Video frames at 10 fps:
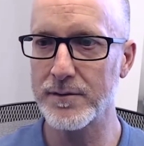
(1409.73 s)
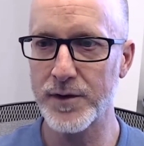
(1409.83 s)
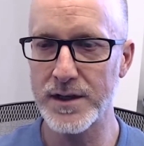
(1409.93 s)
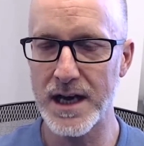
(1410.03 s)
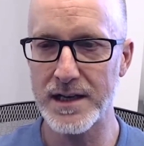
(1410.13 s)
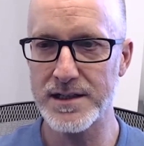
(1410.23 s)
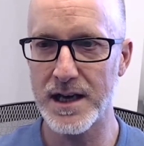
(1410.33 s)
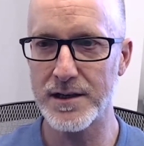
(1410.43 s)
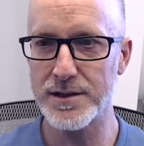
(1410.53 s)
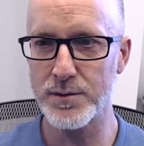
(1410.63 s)
for data
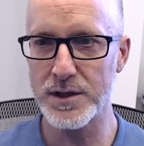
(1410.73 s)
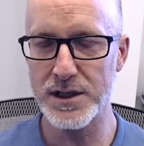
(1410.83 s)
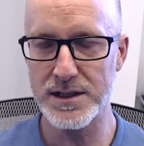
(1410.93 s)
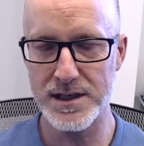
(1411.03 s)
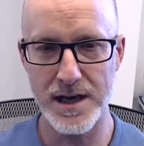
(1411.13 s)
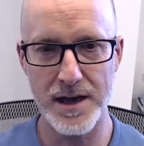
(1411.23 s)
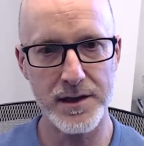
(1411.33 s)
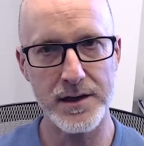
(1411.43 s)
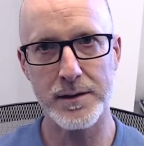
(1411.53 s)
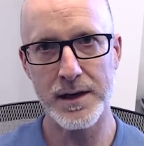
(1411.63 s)
centers, which is
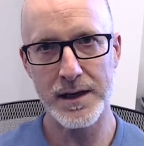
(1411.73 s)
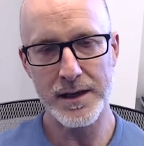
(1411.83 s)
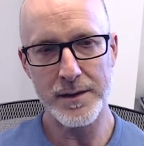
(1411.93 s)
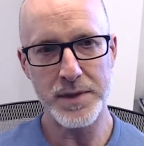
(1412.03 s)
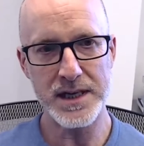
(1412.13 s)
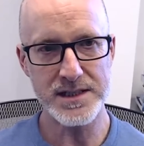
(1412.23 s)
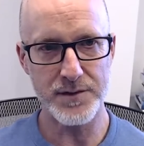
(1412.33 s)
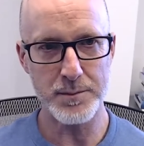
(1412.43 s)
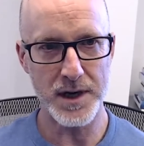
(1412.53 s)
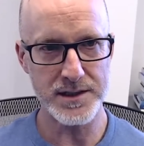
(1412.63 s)
another piece
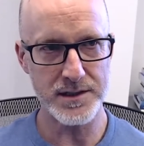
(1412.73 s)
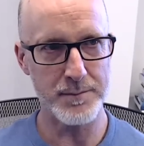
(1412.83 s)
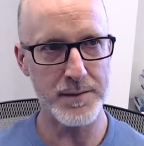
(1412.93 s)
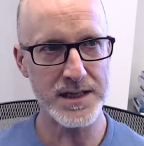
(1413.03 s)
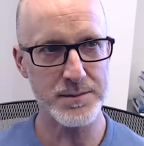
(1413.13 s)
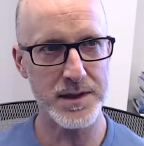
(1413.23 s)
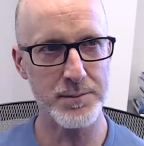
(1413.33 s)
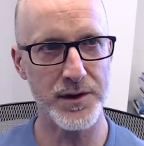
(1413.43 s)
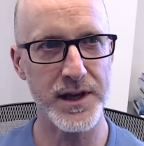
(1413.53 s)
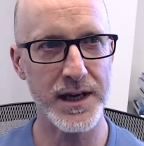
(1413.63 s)
of the puzzle that makes
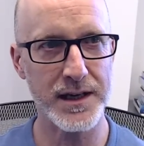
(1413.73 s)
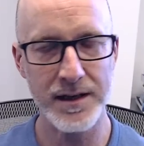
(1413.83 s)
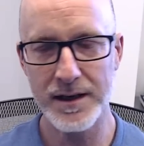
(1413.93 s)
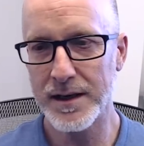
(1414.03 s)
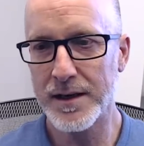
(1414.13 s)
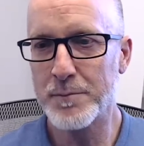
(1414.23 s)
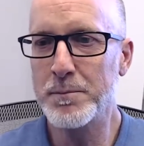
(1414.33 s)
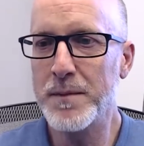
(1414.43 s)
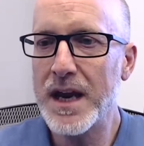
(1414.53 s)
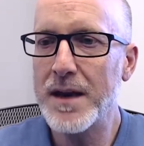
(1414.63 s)
people think
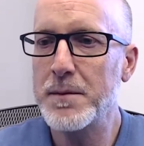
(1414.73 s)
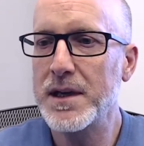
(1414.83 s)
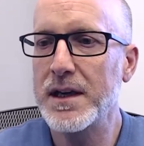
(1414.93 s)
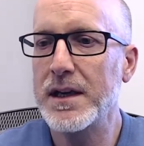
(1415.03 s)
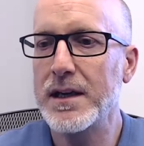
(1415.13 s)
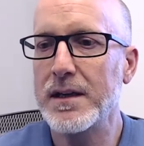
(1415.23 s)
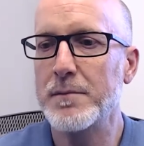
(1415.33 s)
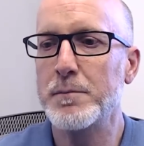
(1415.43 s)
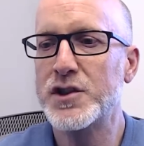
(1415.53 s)
maybe,